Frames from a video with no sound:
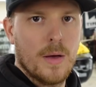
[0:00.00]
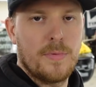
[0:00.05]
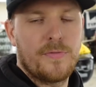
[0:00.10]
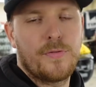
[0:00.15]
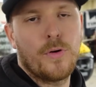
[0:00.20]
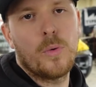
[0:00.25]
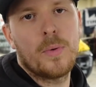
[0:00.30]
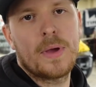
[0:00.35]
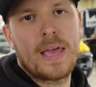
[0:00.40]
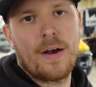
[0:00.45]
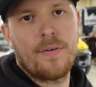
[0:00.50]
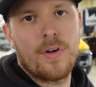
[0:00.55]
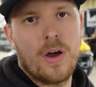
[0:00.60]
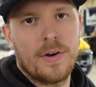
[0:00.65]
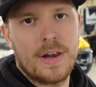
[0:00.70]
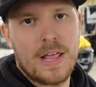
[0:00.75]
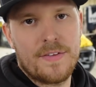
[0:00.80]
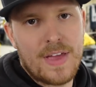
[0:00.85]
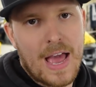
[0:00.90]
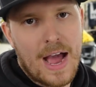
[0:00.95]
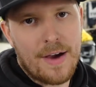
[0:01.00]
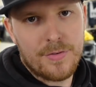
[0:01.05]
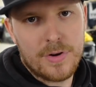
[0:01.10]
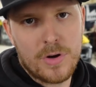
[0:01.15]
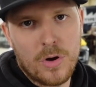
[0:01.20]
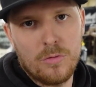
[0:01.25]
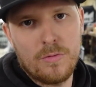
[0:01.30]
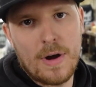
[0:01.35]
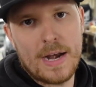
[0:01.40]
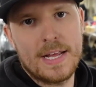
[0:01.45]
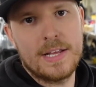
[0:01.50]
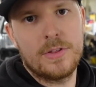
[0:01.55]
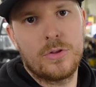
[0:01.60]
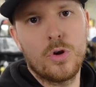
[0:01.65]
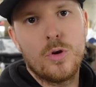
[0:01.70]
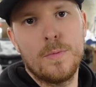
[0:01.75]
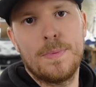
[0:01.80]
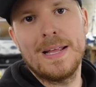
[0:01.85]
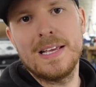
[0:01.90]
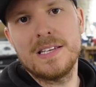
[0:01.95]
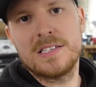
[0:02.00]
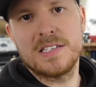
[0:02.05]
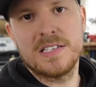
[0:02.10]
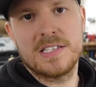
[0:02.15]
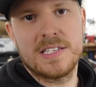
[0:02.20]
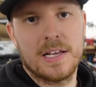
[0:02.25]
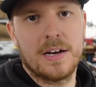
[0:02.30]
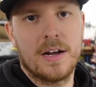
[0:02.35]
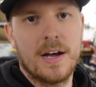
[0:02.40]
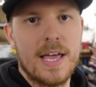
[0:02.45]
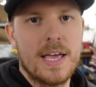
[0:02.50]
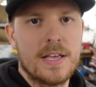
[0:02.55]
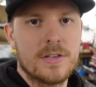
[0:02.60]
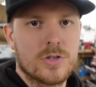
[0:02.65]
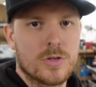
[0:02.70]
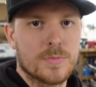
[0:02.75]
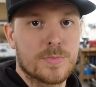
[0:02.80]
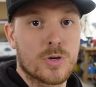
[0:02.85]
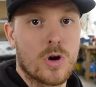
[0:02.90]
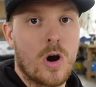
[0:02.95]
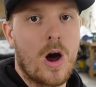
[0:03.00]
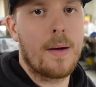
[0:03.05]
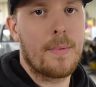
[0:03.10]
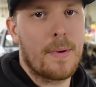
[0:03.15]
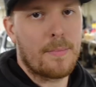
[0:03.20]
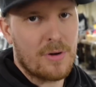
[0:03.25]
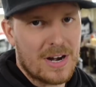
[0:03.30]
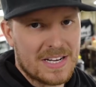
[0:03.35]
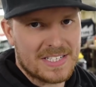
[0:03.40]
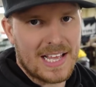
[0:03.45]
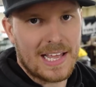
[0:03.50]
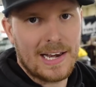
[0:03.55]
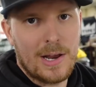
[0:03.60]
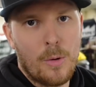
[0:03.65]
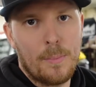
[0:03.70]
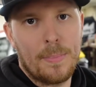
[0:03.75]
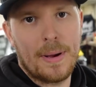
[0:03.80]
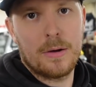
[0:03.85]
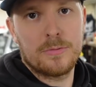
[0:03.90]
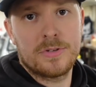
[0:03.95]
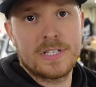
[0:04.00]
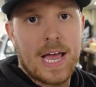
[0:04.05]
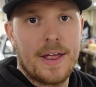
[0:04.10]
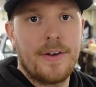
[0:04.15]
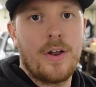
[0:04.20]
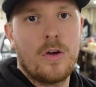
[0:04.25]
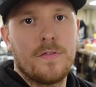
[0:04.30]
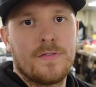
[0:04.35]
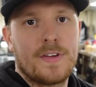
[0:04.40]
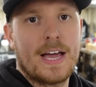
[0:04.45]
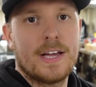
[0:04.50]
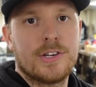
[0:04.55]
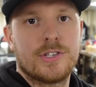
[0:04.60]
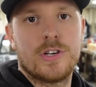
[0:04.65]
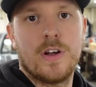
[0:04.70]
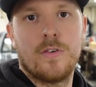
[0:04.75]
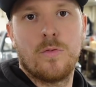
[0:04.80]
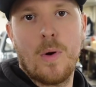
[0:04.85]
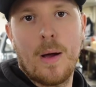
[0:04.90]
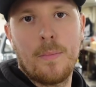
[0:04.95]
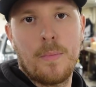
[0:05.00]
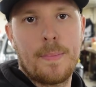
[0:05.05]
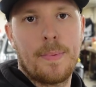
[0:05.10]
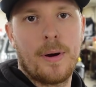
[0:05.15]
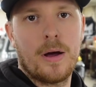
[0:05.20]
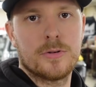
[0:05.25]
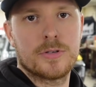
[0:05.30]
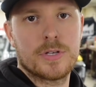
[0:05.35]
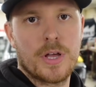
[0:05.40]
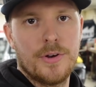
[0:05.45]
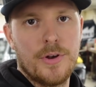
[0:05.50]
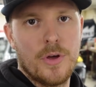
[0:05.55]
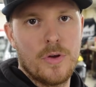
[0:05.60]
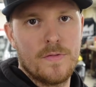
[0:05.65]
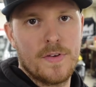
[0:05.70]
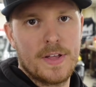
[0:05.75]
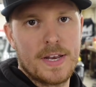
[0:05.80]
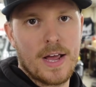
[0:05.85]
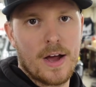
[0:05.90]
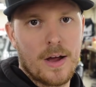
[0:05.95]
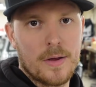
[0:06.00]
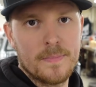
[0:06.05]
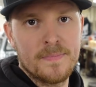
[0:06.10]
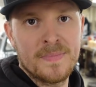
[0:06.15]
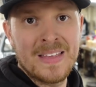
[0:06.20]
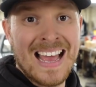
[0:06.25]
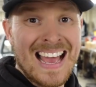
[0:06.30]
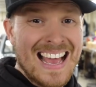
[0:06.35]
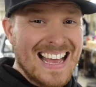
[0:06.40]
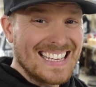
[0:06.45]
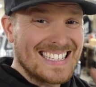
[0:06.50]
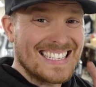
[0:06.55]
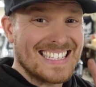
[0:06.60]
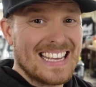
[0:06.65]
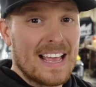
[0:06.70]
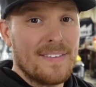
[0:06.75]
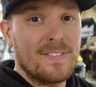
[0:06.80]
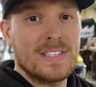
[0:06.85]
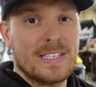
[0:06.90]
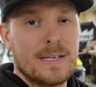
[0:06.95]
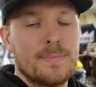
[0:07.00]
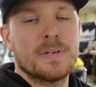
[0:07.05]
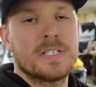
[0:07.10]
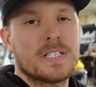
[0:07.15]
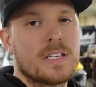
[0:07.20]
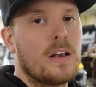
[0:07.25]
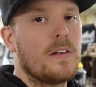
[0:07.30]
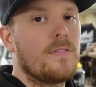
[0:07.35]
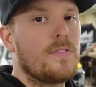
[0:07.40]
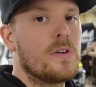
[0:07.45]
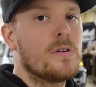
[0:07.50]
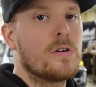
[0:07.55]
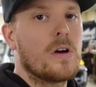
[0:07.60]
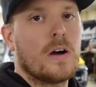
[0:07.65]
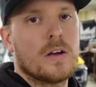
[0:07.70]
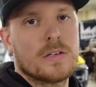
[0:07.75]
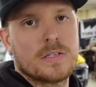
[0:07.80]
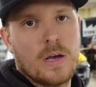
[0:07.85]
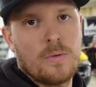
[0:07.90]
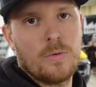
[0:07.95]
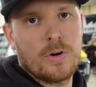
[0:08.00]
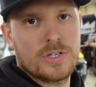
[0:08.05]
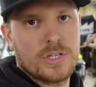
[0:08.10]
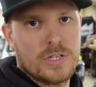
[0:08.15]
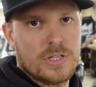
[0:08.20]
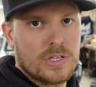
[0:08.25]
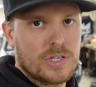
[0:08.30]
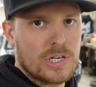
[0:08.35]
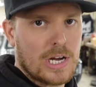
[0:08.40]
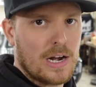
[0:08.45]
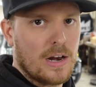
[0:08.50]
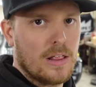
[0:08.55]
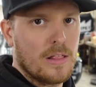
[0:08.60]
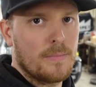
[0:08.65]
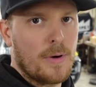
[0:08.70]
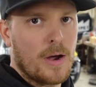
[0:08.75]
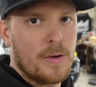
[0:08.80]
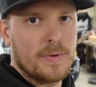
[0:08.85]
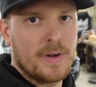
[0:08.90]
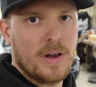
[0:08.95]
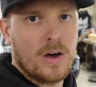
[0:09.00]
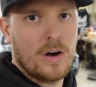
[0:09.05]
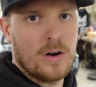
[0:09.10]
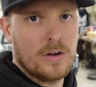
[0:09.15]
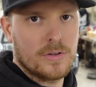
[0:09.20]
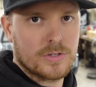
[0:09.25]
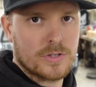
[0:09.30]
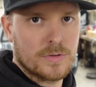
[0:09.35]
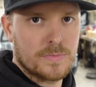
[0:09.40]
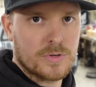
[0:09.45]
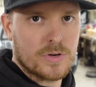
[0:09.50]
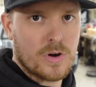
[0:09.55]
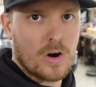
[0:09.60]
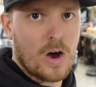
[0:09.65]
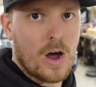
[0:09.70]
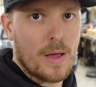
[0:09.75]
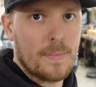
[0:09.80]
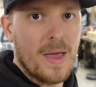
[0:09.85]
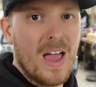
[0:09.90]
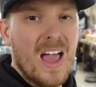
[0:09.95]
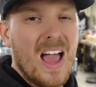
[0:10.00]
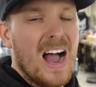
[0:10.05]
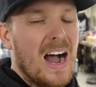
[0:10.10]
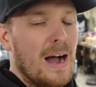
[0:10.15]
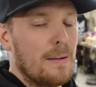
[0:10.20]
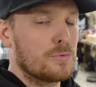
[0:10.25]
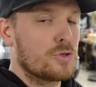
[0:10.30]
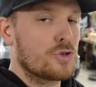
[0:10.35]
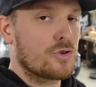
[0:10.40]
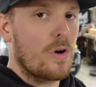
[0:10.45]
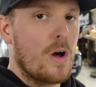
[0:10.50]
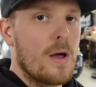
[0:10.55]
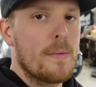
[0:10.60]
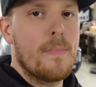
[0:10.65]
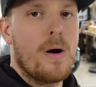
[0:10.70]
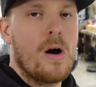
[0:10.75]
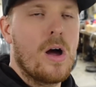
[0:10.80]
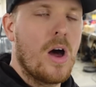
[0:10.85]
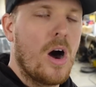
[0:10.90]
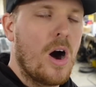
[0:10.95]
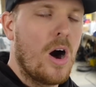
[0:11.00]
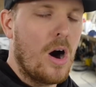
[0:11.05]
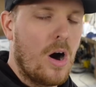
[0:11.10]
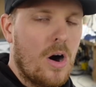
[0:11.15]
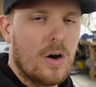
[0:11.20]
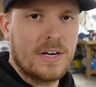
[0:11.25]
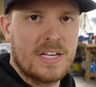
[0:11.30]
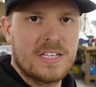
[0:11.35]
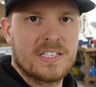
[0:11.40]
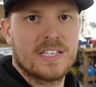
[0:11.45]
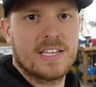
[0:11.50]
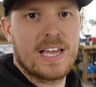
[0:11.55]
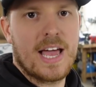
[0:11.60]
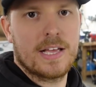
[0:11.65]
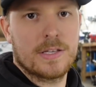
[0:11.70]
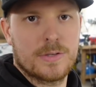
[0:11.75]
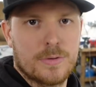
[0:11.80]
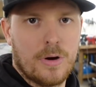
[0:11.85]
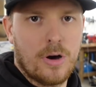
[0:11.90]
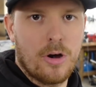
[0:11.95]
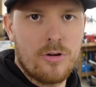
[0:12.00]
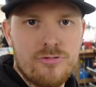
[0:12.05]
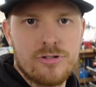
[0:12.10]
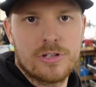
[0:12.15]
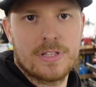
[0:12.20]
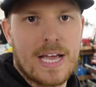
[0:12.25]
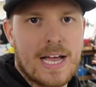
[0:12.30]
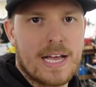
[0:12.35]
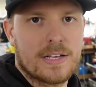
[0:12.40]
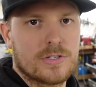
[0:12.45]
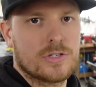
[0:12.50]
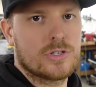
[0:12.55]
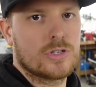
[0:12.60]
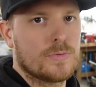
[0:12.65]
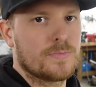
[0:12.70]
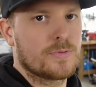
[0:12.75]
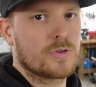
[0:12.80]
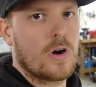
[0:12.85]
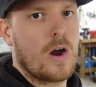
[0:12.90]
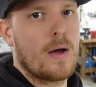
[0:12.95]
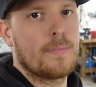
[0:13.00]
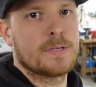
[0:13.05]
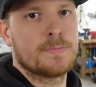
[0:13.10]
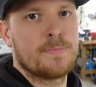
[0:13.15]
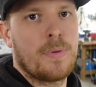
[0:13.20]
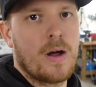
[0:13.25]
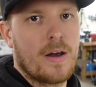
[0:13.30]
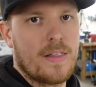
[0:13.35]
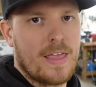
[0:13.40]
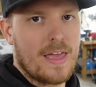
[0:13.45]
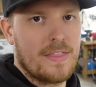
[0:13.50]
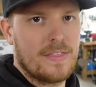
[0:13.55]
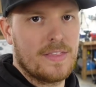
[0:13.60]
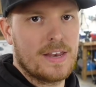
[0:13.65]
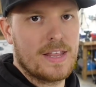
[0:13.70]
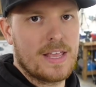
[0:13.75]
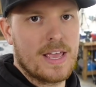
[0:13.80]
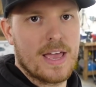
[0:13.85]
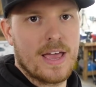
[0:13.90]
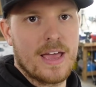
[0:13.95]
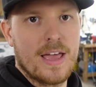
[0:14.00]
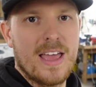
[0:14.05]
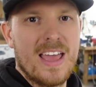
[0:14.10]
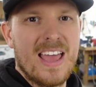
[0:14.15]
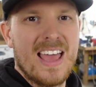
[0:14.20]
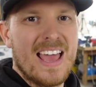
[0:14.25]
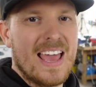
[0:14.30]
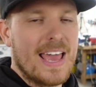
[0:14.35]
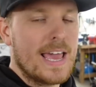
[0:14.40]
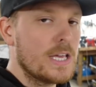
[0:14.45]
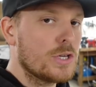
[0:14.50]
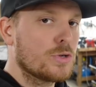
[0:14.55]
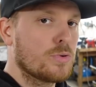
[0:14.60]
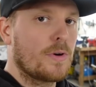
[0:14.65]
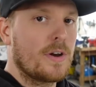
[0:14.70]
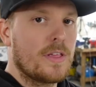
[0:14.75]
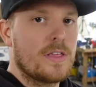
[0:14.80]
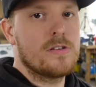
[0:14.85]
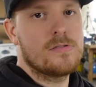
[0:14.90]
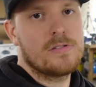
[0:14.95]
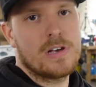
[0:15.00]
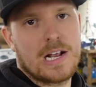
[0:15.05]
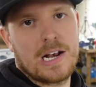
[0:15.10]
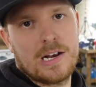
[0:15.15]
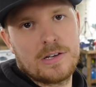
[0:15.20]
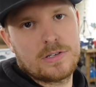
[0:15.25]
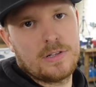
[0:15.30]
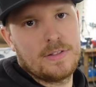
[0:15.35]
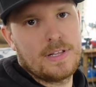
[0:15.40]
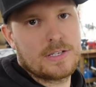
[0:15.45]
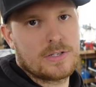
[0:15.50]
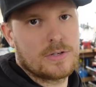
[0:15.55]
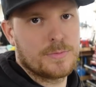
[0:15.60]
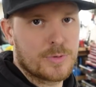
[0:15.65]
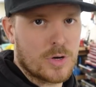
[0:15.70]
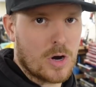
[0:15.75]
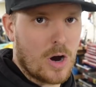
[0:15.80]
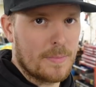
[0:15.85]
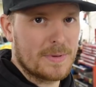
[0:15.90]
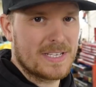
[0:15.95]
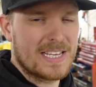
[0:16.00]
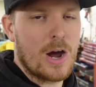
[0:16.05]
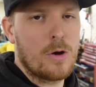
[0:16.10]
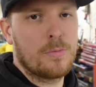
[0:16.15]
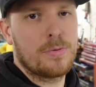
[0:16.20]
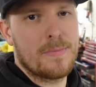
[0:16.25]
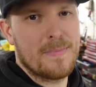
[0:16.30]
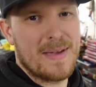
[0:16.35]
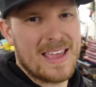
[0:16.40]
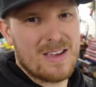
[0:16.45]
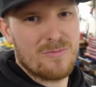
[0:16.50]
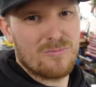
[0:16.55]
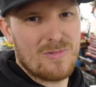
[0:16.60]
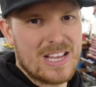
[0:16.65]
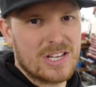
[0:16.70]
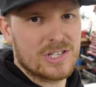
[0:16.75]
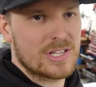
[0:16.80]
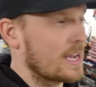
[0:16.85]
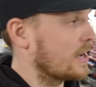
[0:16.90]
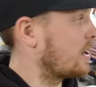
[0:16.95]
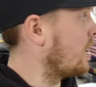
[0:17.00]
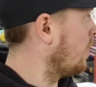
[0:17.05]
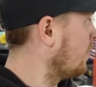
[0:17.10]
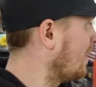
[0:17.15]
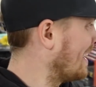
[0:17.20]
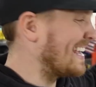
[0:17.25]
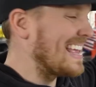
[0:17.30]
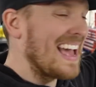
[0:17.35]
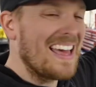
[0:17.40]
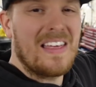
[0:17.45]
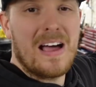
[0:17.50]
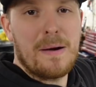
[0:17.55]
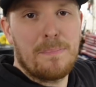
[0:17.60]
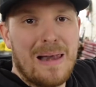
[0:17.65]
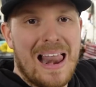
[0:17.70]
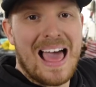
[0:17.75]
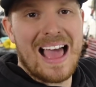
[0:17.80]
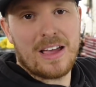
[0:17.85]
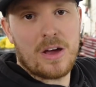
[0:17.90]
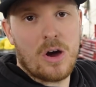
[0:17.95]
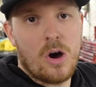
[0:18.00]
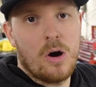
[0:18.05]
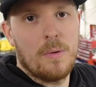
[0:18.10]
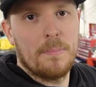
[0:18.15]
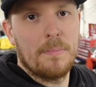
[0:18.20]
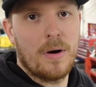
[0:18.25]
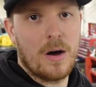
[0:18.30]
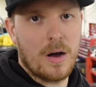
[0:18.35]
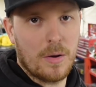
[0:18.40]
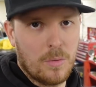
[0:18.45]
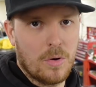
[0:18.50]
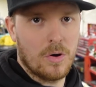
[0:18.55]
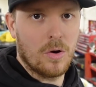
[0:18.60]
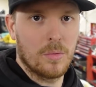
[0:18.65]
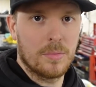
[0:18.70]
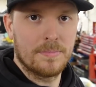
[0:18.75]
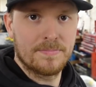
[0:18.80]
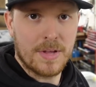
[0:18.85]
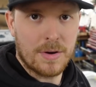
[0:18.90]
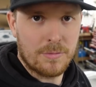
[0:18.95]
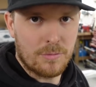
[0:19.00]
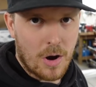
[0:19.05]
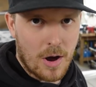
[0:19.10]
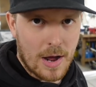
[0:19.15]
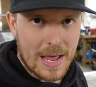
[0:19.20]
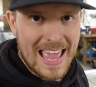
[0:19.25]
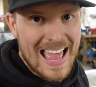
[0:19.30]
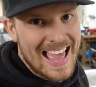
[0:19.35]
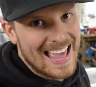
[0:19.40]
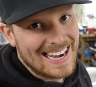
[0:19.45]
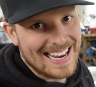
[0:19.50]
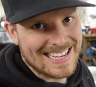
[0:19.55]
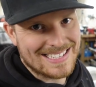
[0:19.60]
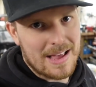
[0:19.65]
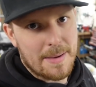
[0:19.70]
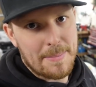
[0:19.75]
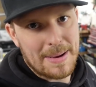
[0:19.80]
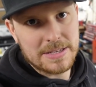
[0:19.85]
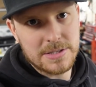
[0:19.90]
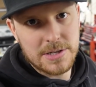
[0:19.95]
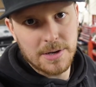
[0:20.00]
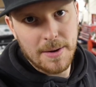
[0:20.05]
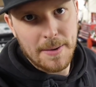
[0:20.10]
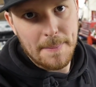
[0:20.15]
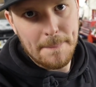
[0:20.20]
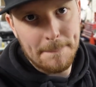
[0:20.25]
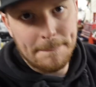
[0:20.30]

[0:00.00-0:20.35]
Before we carry on, if you haven't already, do please consider hitting subscribe and press that little bell to get a notification of when we post a new video. 70% of you guys that are watching the channel at the moment aren't subscribed. I'm trying my hardest to get to 100,000 subscribers by the end of the year. Each one of you that clicks on that subscribe is helping me reach that goal and get that plaque on my wall. Right, let's get back to it.